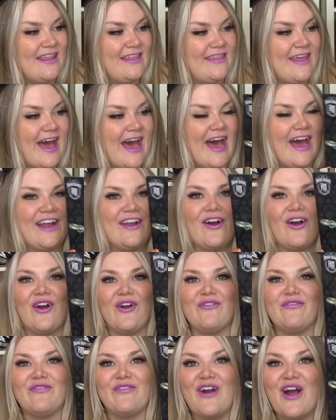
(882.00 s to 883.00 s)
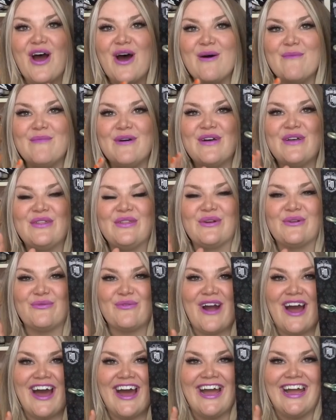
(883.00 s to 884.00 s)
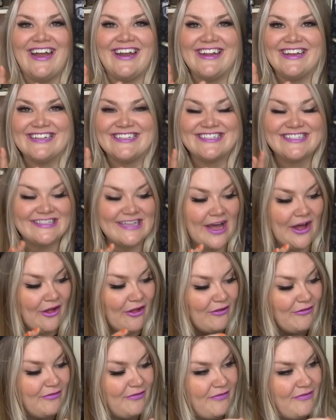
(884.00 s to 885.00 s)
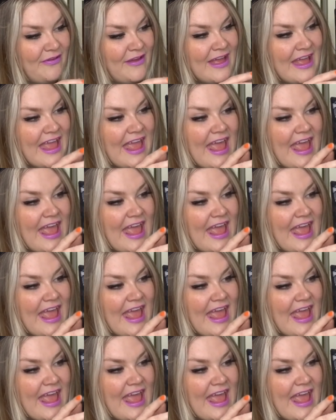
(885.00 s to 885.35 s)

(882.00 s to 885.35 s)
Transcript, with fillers: that are from the ride itself.